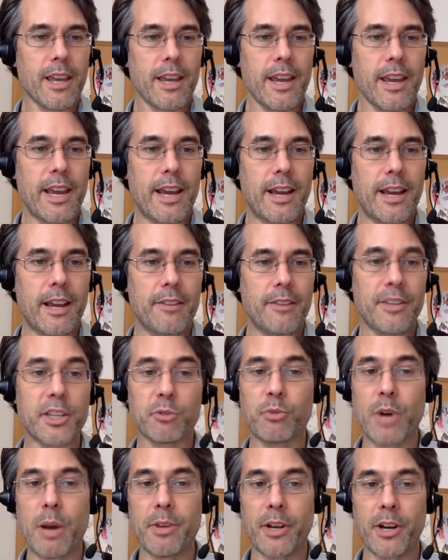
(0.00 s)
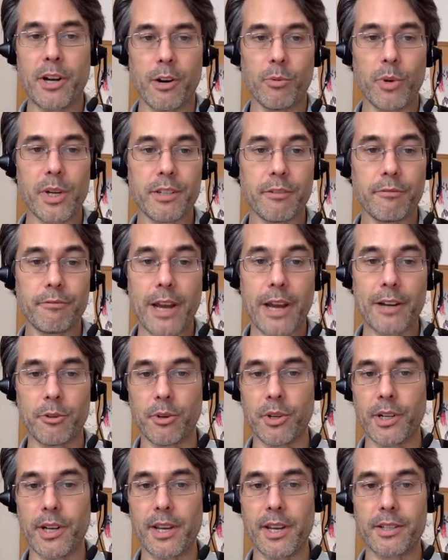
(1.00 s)
And this webinar was, in fact,
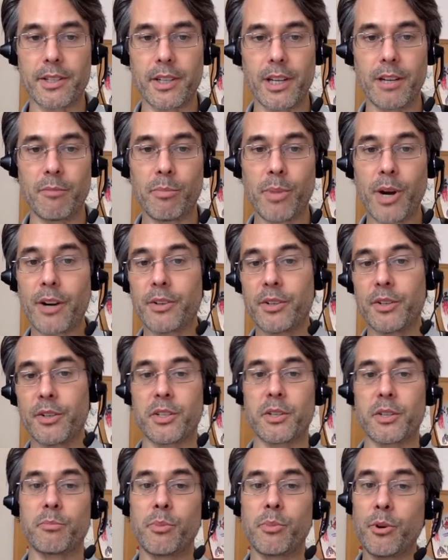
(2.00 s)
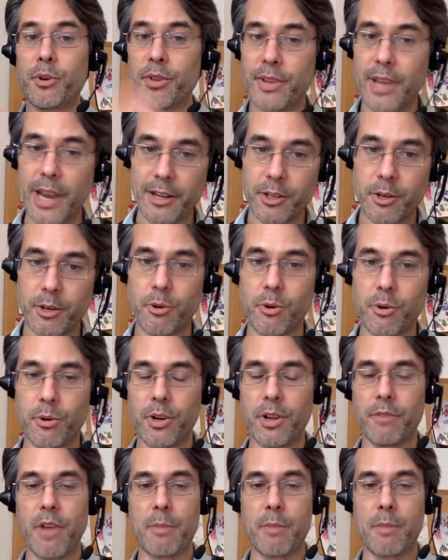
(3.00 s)
organized in part to support that cohort
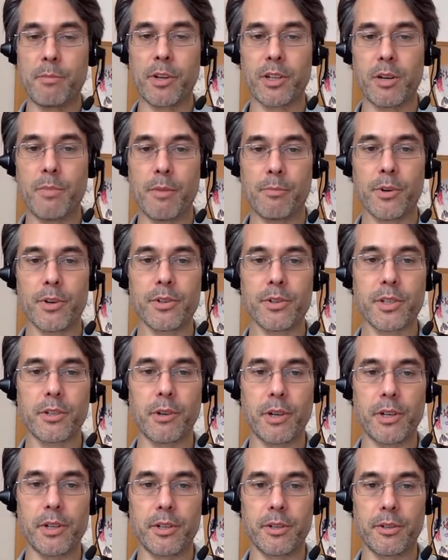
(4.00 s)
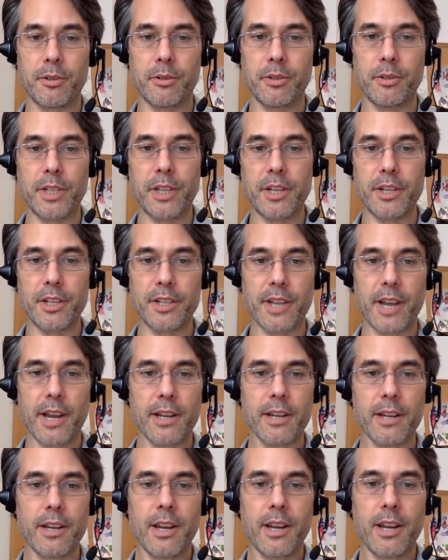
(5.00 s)
of AMICAL members going to DHSI
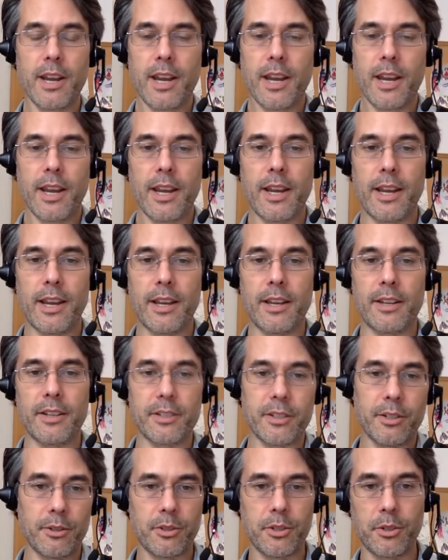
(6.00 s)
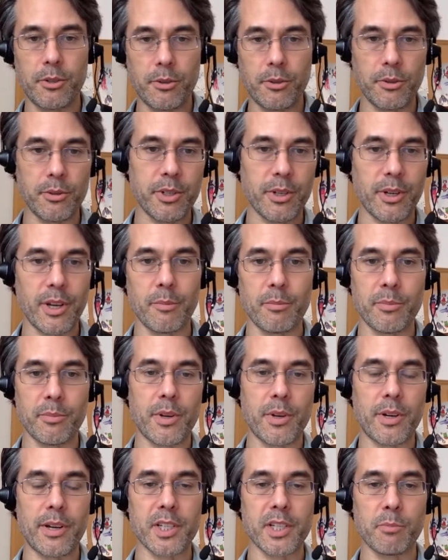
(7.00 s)
and to, to help
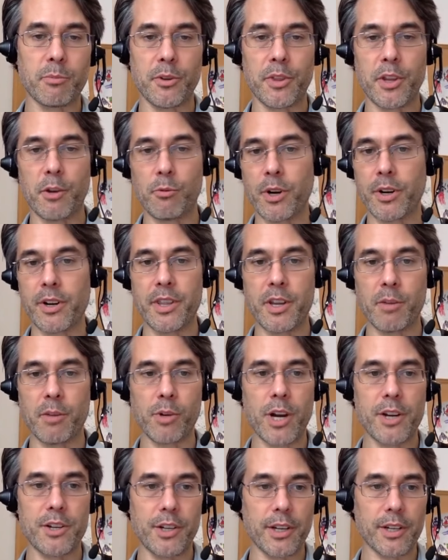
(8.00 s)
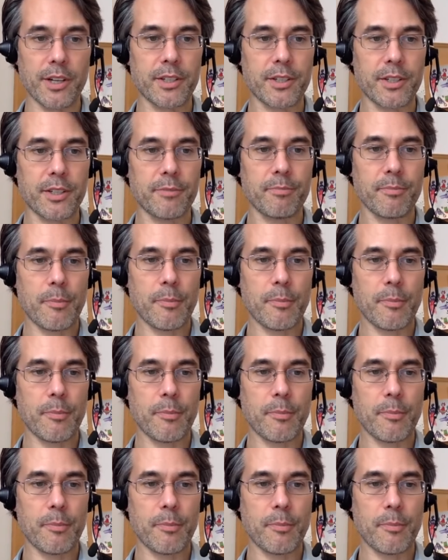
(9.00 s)
uh, support their work on their projects